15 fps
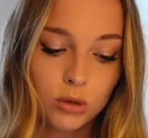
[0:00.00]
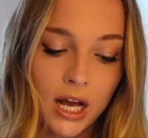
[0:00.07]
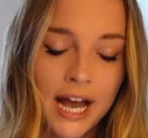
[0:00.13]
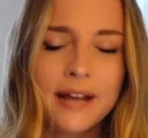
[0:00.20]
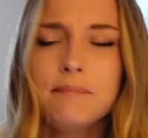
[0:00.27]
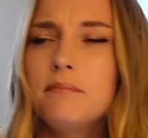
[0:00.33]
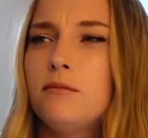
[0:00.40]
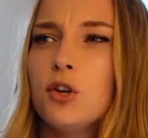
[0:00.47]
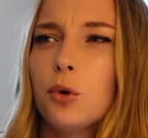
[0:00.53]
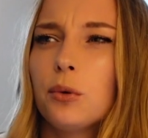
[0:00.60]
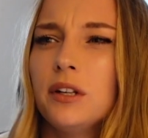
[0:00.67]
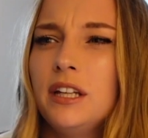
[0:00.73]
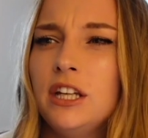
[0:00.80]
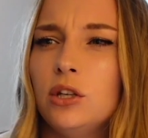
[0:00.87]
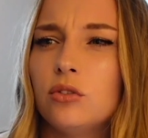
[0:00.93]
I don't
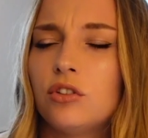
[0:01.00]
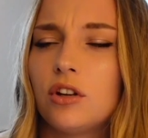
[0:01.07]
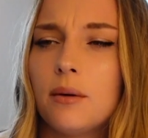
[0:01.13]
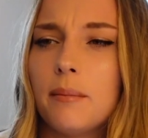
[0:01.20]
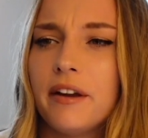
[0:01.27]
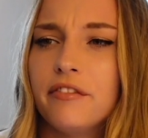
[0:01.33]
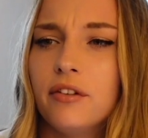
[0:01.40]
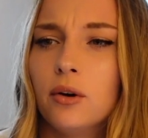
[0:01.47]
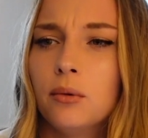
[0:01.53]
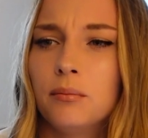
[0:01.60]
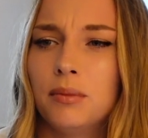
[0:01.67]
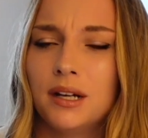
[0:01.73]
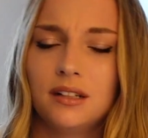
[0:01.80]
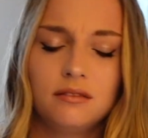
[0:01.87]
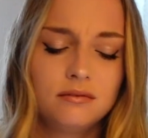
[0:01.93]
really use it on my
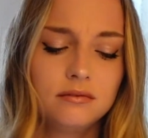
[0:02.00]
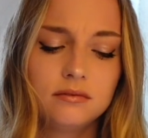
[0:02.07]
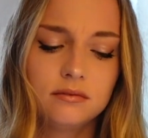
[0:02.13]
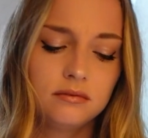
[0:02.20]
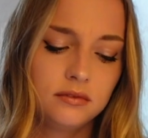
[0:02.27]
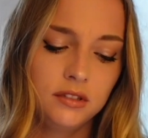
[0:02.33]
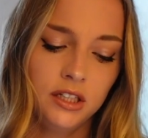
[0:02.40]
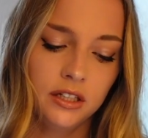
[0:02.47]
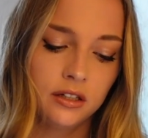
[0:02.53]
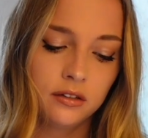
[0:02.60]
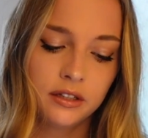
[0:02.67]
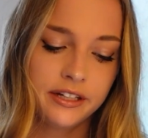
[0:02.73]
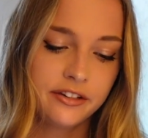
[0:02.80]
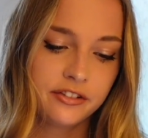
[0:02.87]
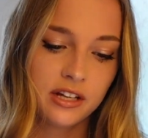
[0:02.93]
phone, but you know,
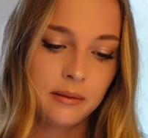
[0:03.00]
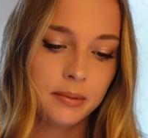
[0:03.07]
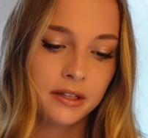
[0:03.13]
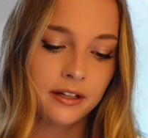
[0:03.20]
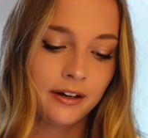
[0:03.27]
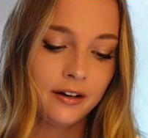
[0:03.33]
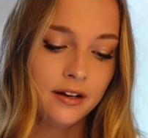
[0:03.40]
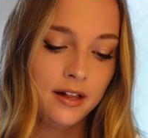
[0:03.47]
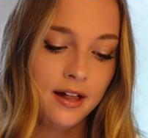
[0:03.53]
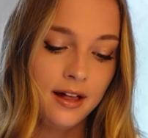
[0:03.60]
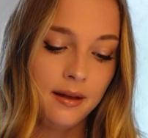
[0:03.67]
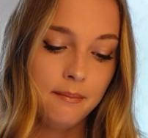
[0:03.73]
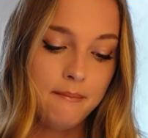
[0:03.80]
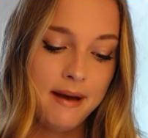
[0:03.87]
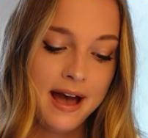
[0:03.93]
I just keep it there.
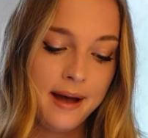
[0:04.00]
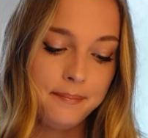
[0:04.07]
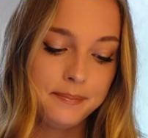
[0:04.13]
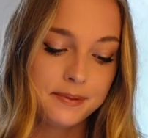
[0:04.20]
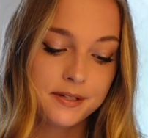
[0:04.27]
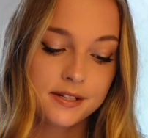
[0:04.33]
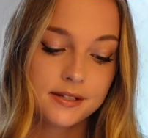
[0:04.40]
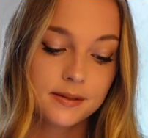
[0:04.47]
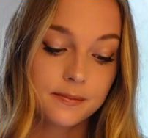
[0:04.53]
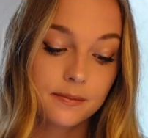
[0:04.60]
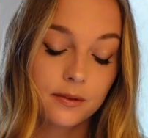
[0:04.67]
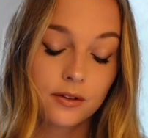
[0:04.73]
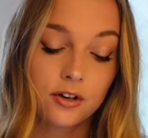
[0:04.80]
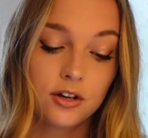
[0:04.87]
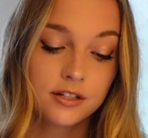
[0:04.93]
Maps,
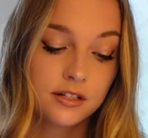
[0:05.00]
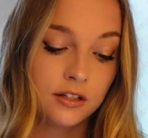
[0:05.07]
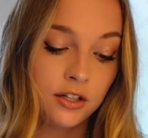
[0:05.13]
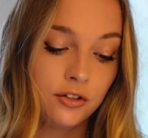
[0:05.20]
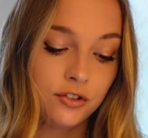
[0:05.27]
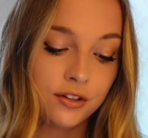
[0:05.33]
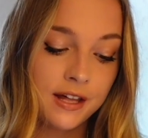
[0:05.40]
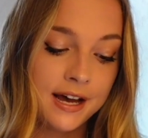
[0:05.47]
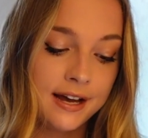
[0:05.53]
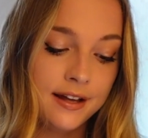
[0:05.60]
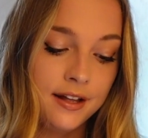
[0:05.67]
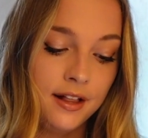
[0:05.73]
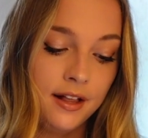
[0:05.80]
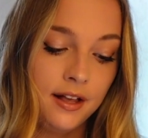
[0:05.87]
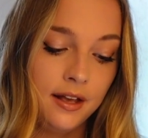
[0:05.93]
constantly using that.
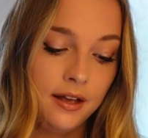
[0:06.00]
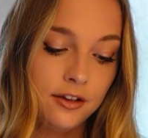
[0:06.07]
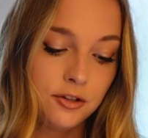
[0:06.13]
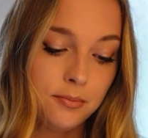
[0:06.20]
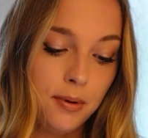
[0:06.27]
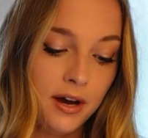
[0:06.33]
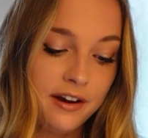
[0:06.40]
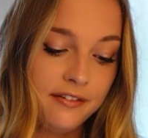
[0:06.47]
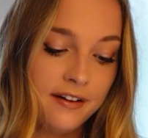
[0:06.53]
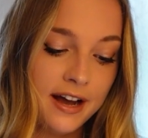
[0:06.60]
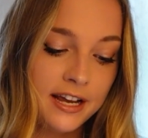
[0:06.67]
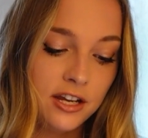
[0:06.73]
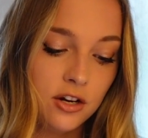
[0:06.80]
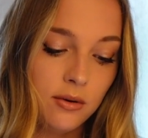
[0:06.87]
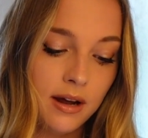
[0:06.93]

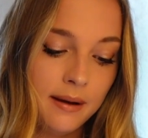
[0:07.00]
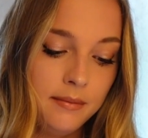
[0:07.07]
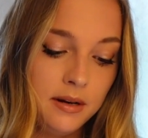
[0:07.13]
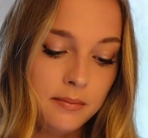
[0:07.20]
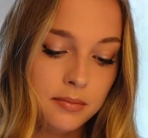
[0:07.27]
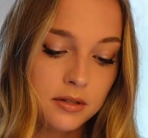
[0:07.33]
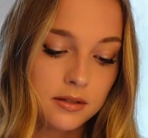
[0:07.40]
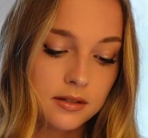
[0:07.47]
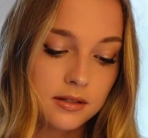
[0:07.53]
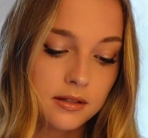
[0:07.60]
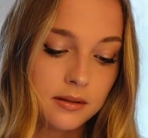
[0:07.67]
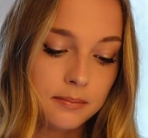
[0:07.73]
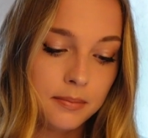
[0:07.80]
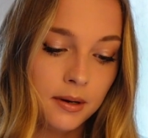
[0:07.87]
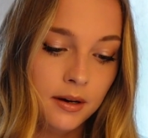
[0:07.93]
Spotify, you know what, I'm gonna put
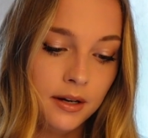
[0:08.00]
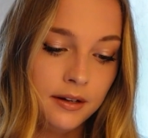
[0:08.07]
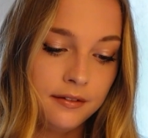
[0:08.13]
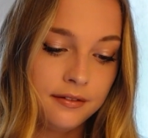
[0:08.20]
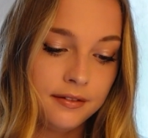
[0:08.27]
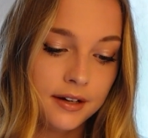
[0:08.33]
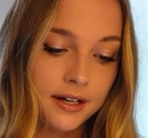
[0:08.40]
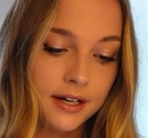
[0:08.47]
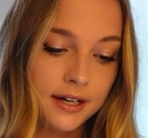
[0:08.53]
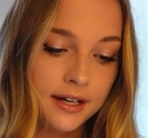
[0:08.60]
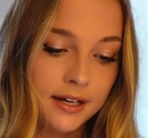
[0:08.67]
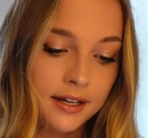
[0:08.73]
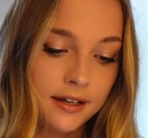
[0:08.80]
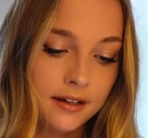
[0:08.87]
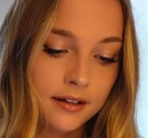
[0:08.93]

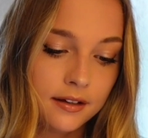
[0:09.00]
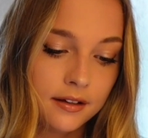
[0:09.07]
Spotify